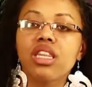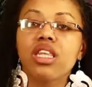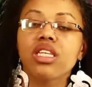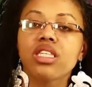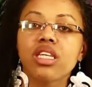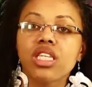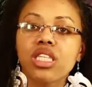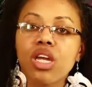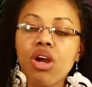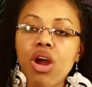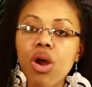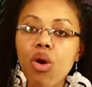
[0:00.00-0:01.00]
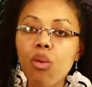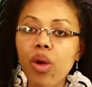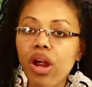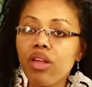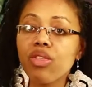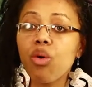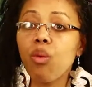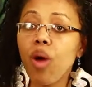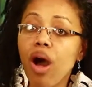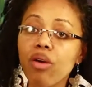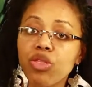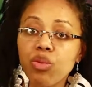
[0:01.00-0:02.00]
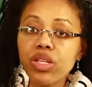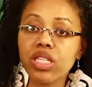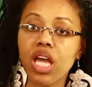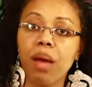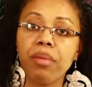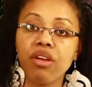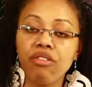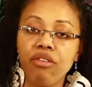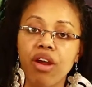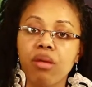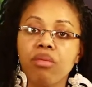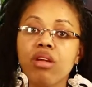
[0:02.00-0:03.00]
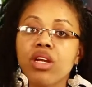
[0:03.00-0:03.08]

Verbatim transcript: and this is where the wealth was coming from.